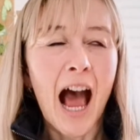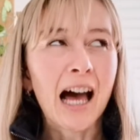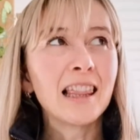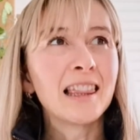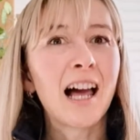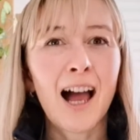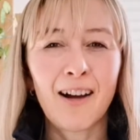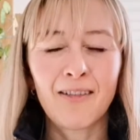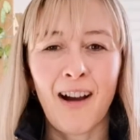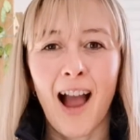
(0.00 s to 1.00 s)
I
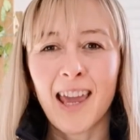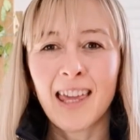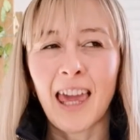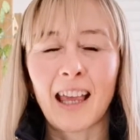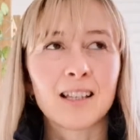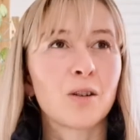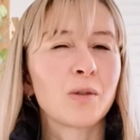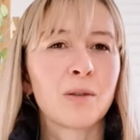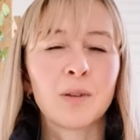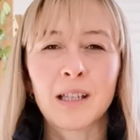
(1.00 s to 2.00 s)
love hiking, so
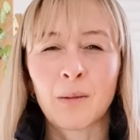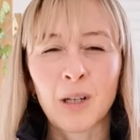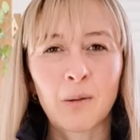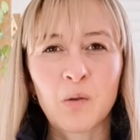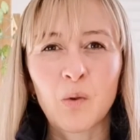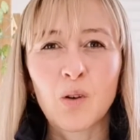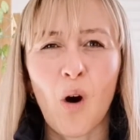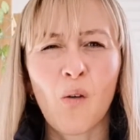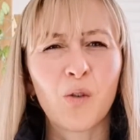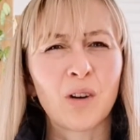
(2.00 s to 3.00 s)
we sometimes would
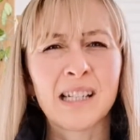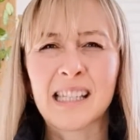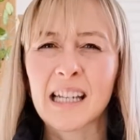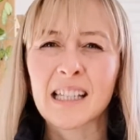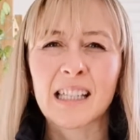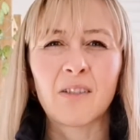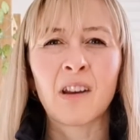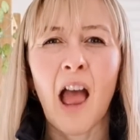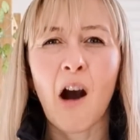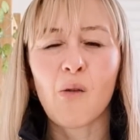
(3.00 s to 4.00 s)
go for a
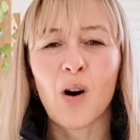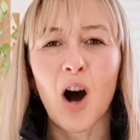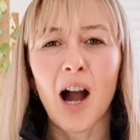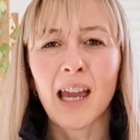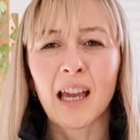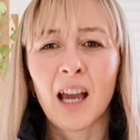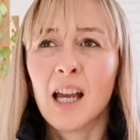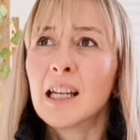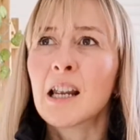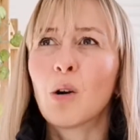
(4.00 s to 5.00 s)
6-7 hour hike.
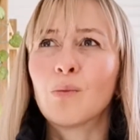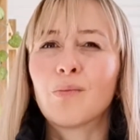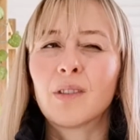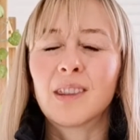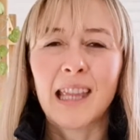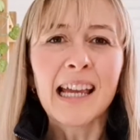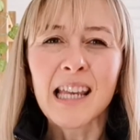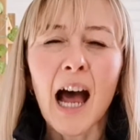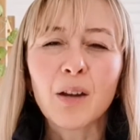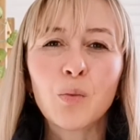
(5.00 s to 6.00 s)
Now, that's
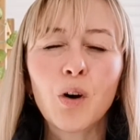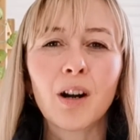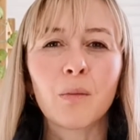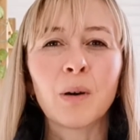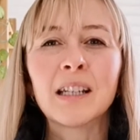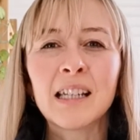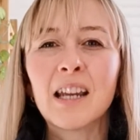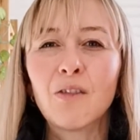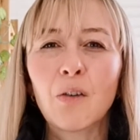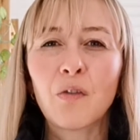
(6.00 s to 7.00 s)
hard work, but it
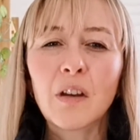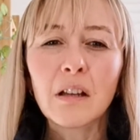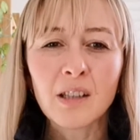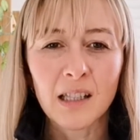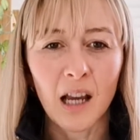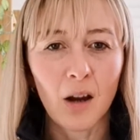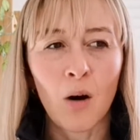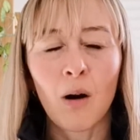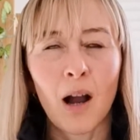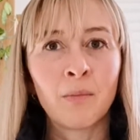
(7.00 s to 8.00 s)
never feels like,
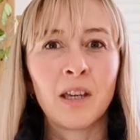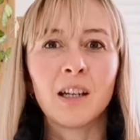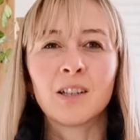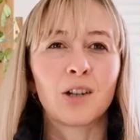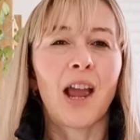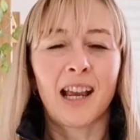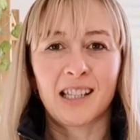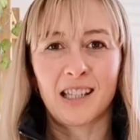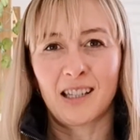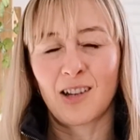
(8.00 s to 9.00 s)
oh, I'm here to
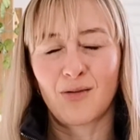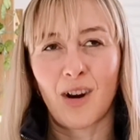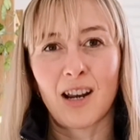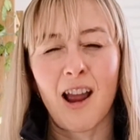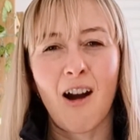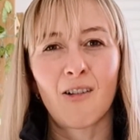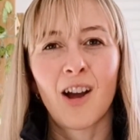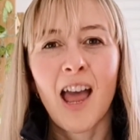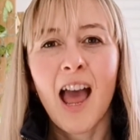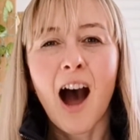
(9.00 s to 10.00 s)
exercise right now.
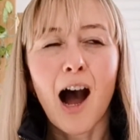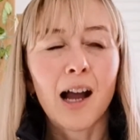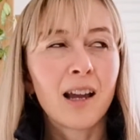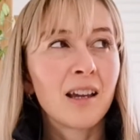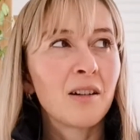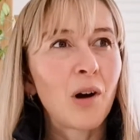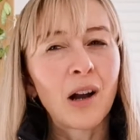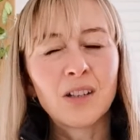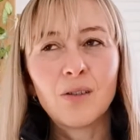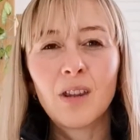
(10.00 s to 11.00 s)
I
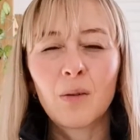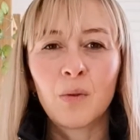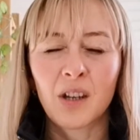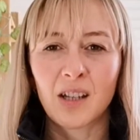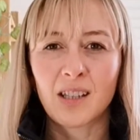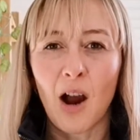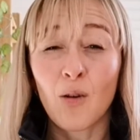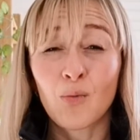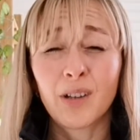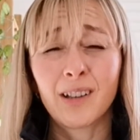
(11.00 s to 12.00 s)
do that because I
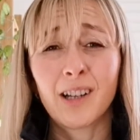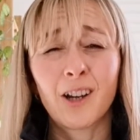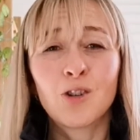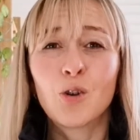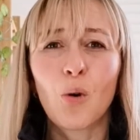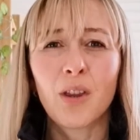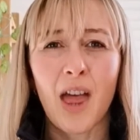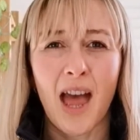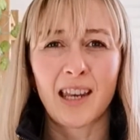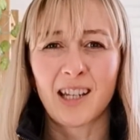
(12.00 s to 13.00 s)
really enjoy
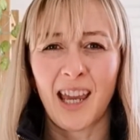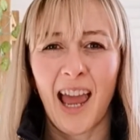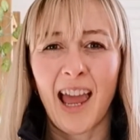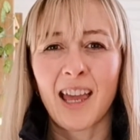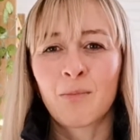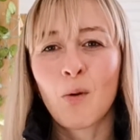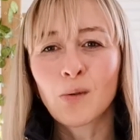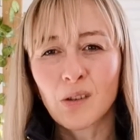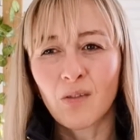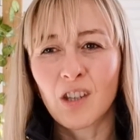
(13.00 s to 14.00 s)
that, okay? And
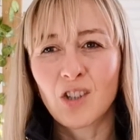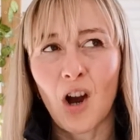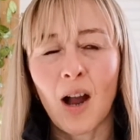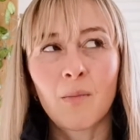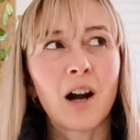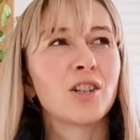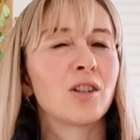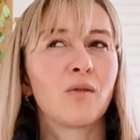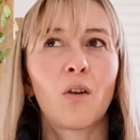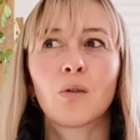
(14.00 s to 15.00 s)
most of the time, I
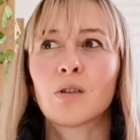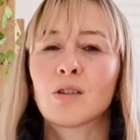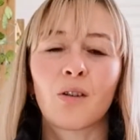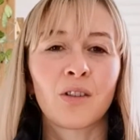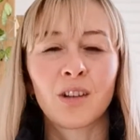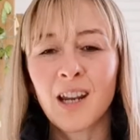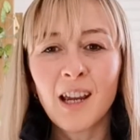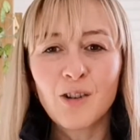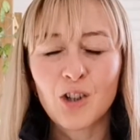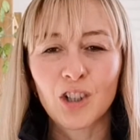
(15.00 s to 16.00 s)
just focus on the
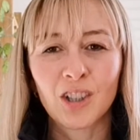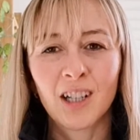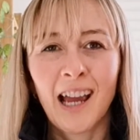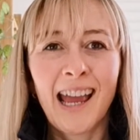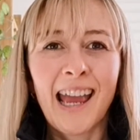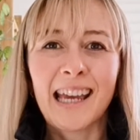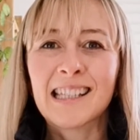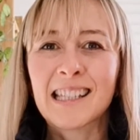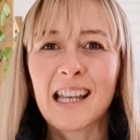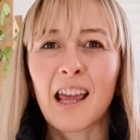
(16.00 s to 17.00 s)
nature
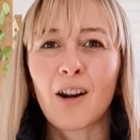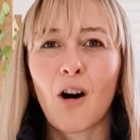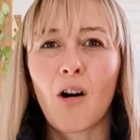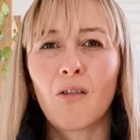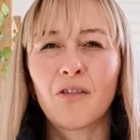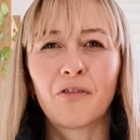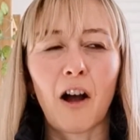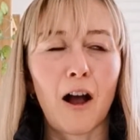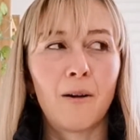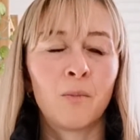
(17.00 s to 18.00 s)
instead of,
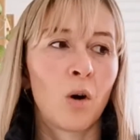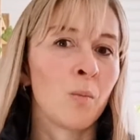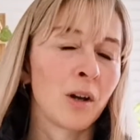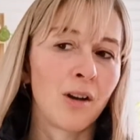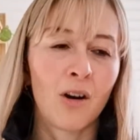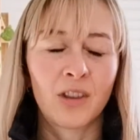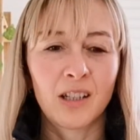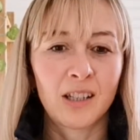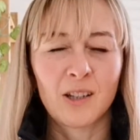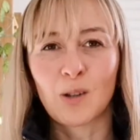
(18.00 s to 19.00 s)
oh my God,
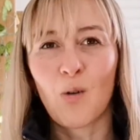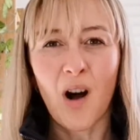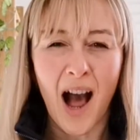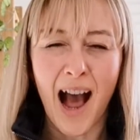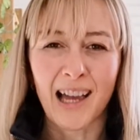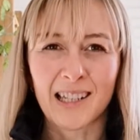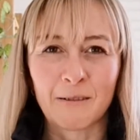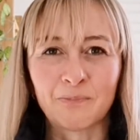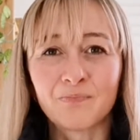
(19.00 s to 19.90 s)
this is so hard.